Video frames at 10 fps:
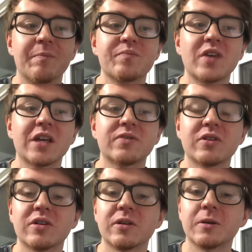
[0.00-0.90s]
Thanks
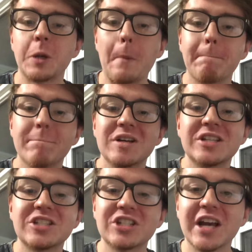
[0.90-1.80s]
for
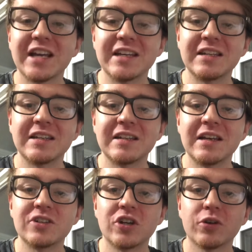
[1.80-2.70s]
checking
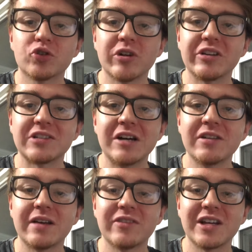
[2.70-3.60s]
Jungle Trails out,
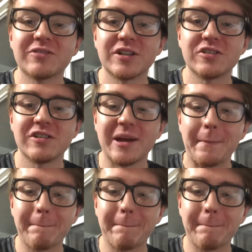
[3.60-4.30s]
and have a nice rest of your day.